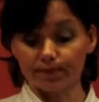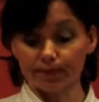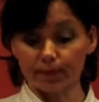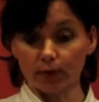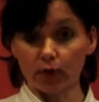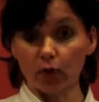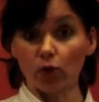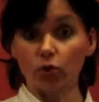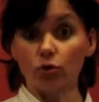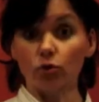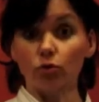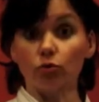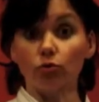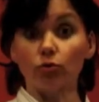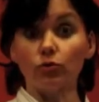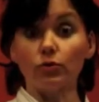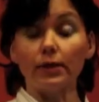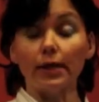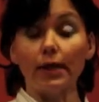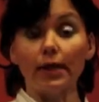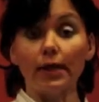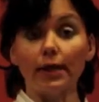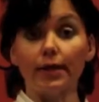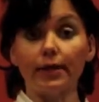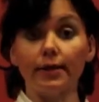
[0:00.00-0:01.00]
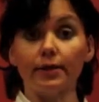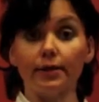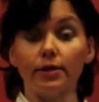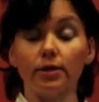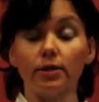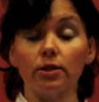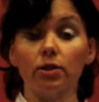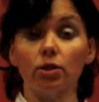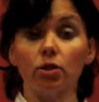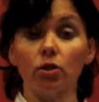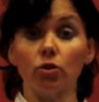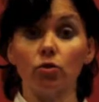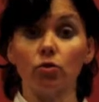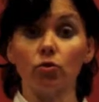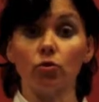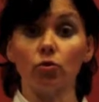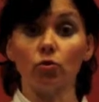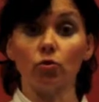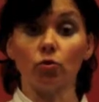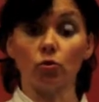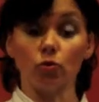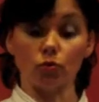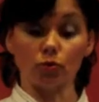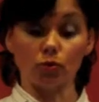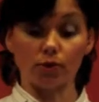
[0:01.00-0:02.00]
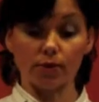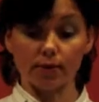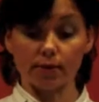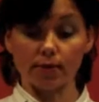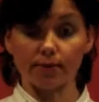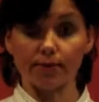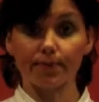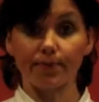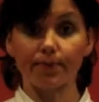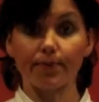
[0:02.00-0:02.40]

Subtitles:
Not too tight, not too loose.